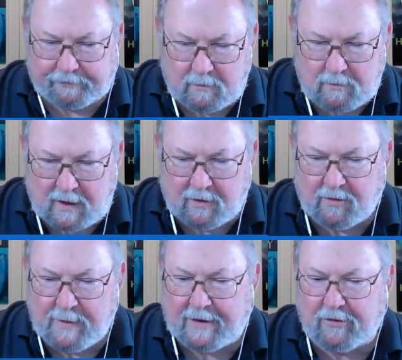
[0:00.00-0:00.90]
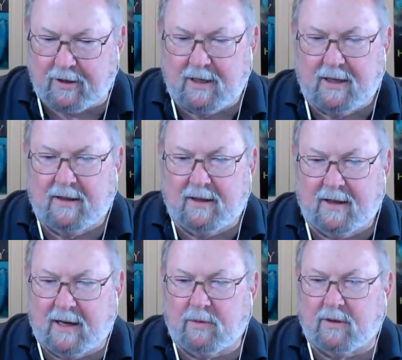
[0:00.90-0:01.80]
smash it, then I
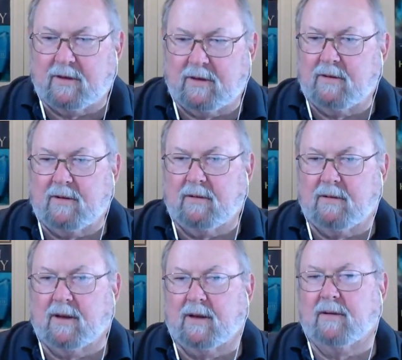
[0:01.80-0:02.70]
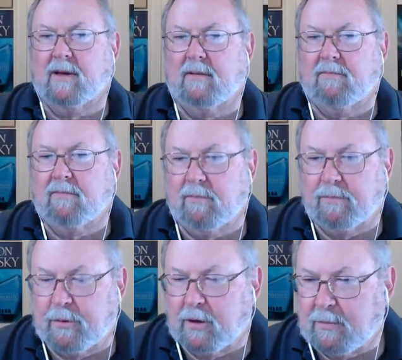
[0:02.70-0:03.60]
would uh,
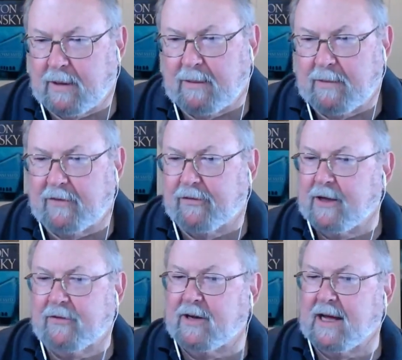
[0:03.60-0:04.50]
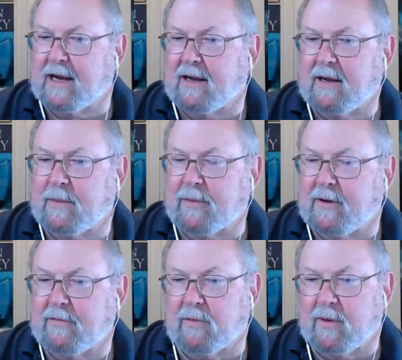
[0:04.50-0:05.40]
put on my imagination hat and come up with a
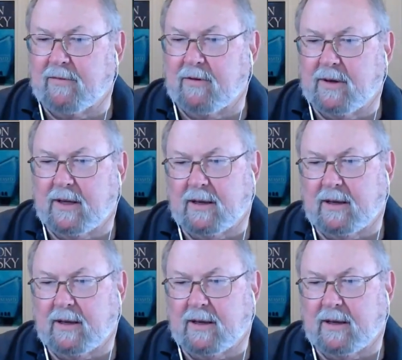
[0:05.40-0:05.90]
different way of doing it.